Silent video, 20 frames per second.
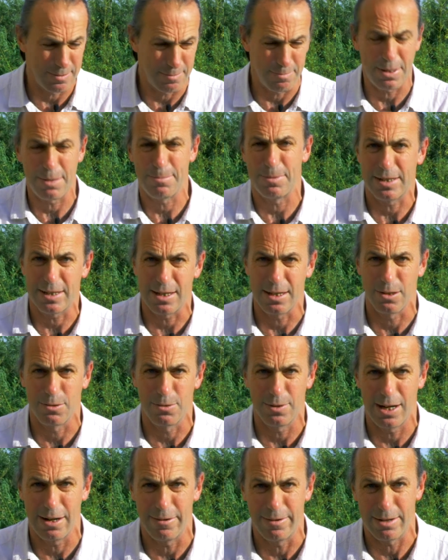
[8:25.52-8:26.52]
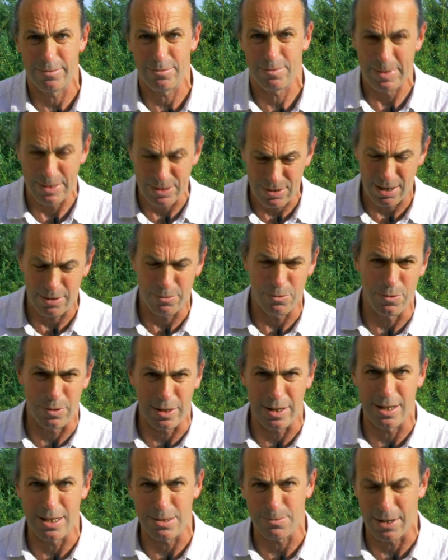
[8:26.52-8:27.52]
public inquiry, I'd be trying to
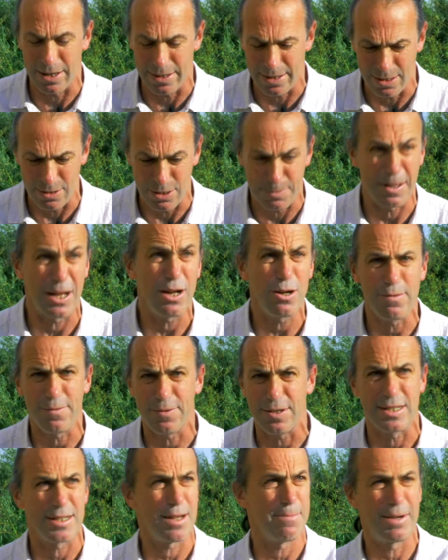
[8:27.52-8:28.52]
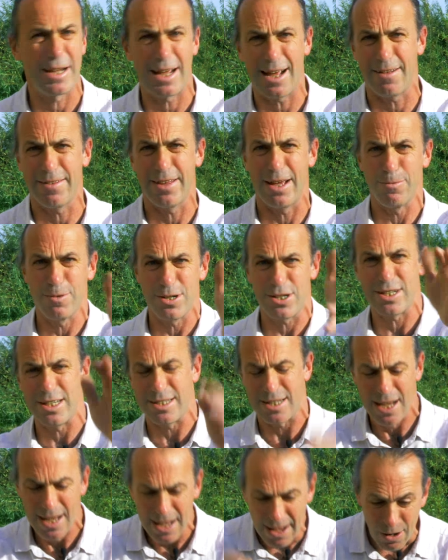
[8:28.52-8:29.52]
organise one of those, but hopefully somebody out there, watch this,